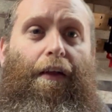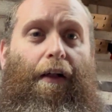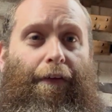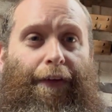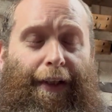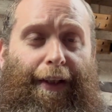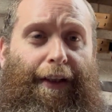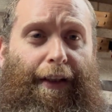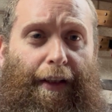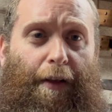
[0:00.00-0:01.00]
on the
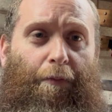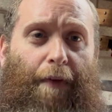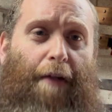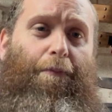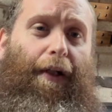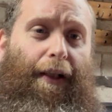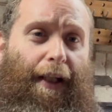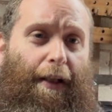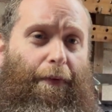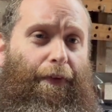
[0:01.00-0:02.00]
handbrake
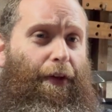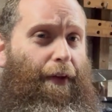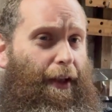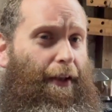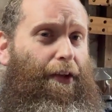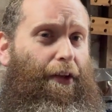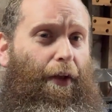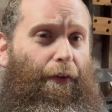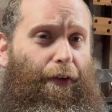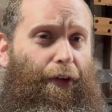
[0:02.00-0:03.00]
cable, so I needed to
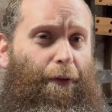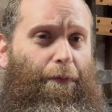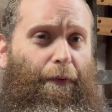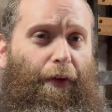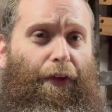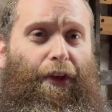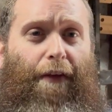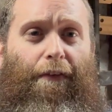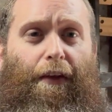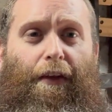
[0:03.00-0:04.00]
order some more. So
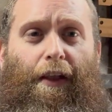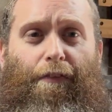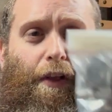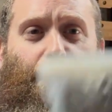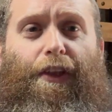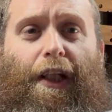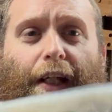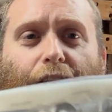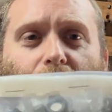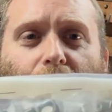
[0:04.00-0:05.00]
I've got a
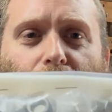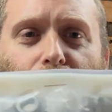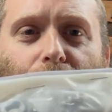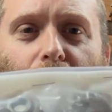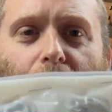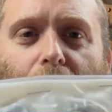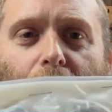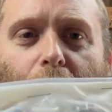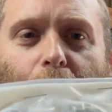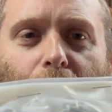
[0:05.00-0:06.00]
selection of
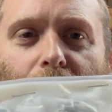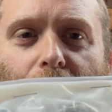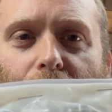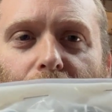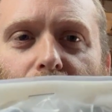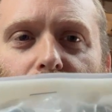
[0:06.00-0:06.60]
British